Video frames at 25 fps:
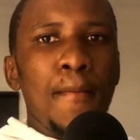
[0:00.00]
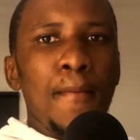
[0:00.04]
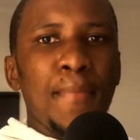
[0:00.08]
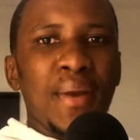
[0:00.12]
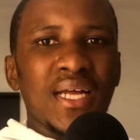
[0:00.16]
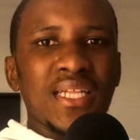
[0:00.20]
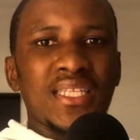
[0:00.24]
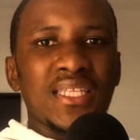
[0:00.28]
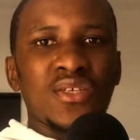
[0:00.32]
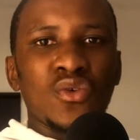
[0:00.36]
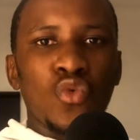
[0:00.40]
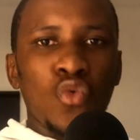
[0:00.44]

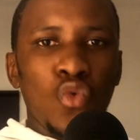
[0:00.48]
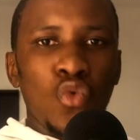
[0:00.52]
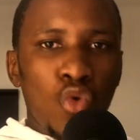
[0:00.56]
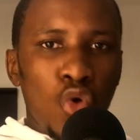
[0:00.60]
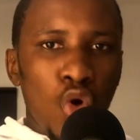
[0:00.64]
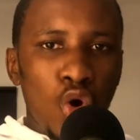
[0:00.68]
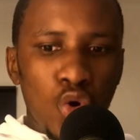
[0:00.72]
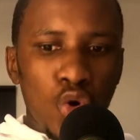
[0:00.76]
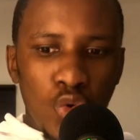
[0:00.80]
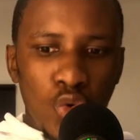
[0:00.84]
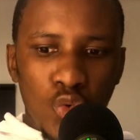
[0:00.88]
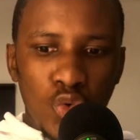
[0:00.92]
but
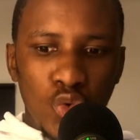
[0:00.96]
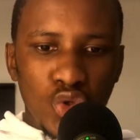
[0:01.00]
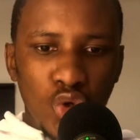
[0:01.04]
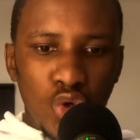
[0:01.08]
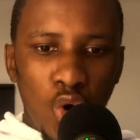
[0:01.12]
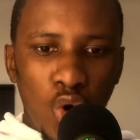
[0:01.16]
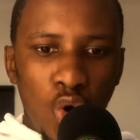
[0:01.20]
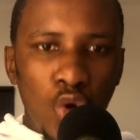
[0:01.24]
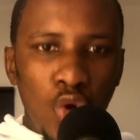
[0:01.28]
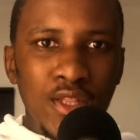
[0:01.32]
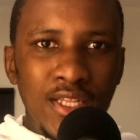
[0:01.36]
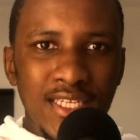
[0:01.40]
kukhona ukuthi
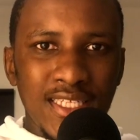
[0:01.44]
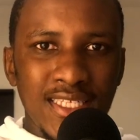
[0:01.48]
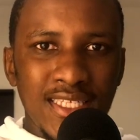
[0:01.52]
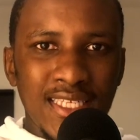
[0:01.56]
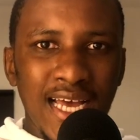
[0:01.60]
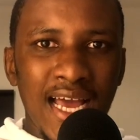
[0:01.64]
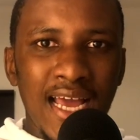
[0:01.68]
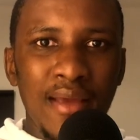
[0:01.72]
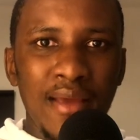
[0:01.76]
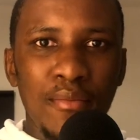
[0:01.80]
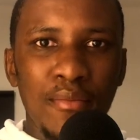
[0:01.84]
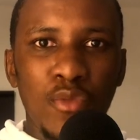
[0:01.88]
all the
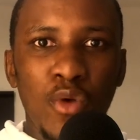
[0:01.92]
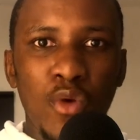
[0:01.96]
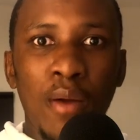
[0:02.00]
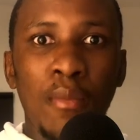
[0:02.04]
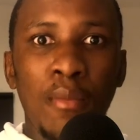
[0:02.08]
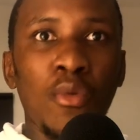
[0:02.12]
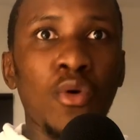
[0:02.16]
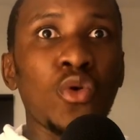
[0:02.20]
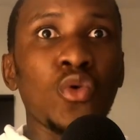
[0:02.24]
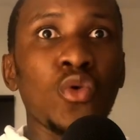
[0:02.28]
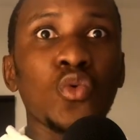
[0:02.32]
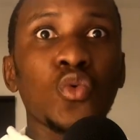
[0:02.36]
time
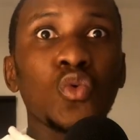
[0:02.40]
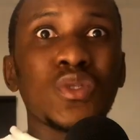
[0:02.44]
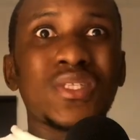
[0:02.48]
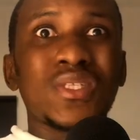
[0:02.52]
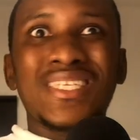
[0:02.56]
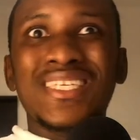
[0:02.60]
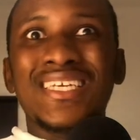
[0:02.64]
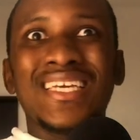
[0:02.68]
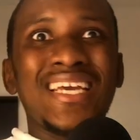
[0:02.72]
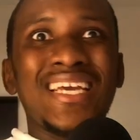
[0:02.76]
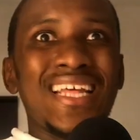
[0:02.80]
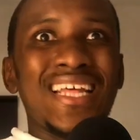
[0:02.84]
uyabona
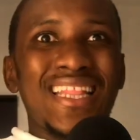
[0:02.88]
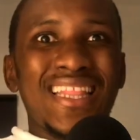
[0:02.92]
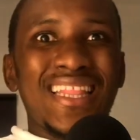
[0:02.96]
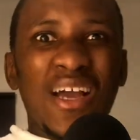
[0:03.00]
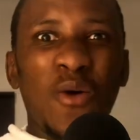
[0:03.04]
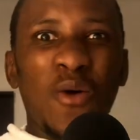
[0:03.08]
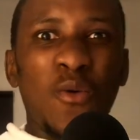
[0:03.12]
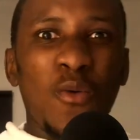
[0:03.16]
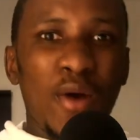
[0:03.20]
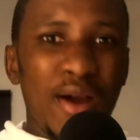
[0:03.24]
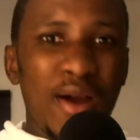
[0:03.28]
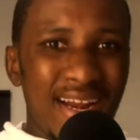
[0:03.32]
ukuthi they
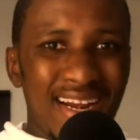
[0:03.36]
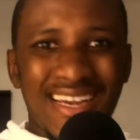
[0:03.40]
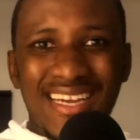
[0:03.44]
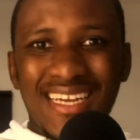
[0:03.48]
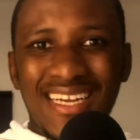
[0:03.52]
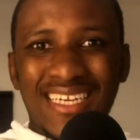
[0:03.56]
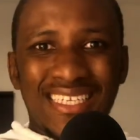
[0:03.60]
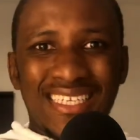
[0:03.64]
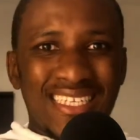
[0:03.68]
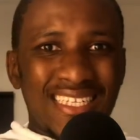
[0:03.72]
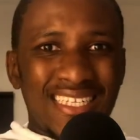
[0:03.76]
are worried,